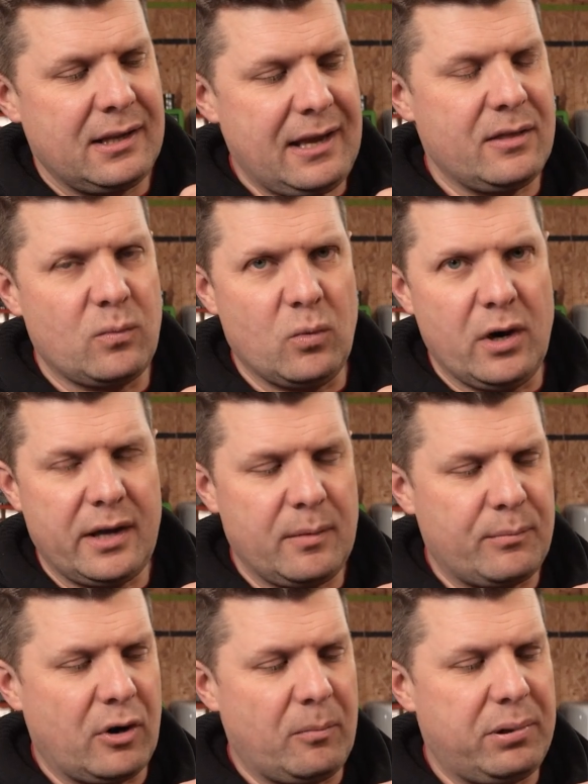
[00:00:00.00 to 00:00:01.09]
get them
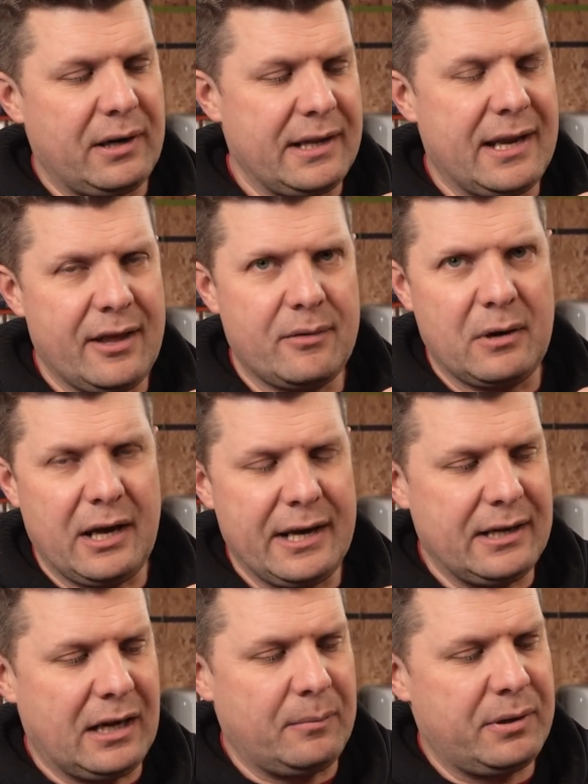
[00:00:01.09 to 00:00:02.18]
working properly, get them
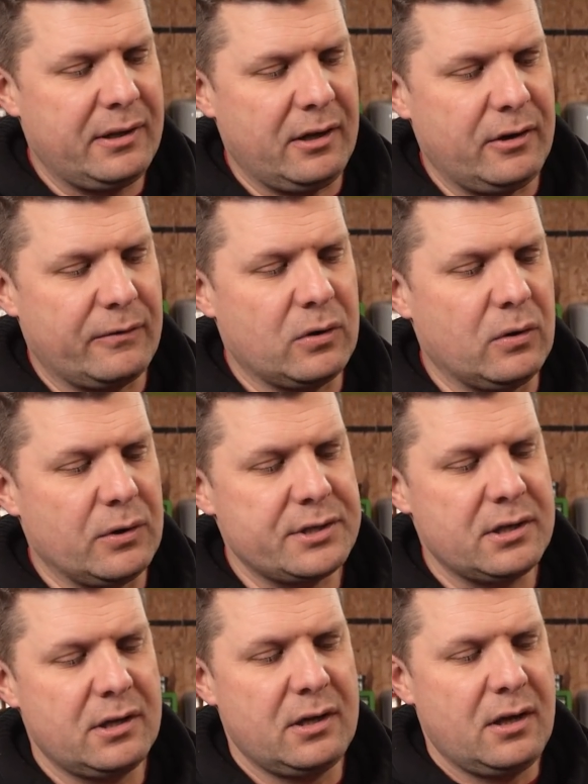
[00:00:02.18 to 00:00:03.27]
lined up, and of
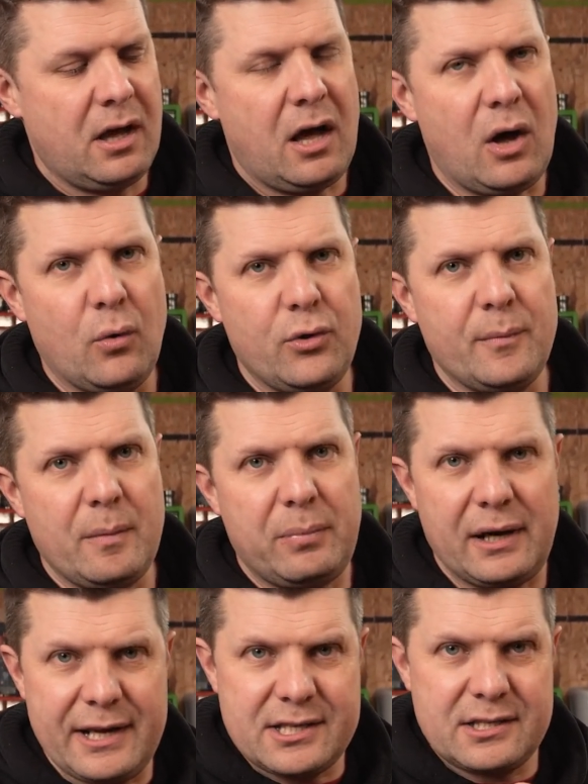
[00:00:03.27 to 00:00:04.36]
course, hold them in
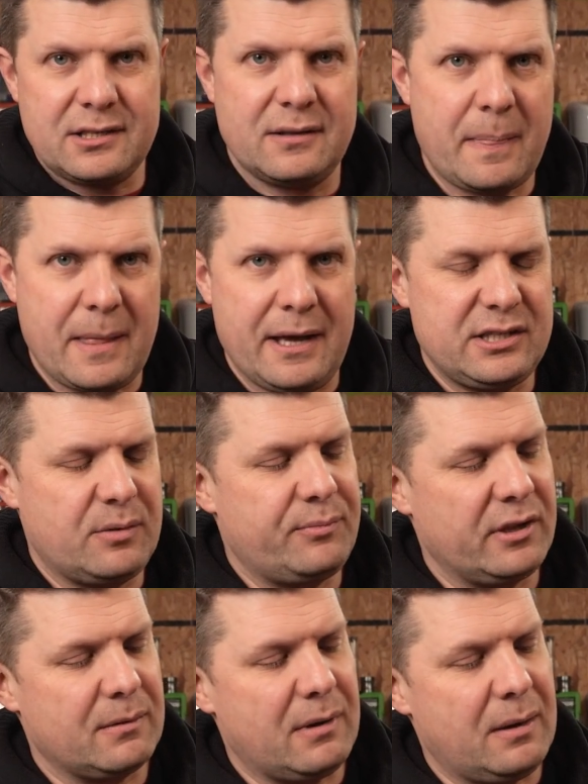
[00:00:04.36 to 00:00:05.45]
place as you
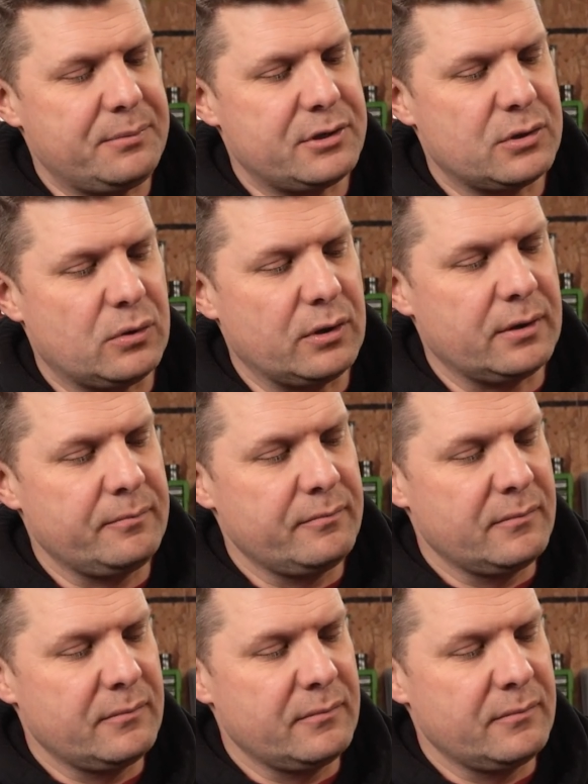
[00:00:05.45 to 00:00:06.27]
bring them up to torque.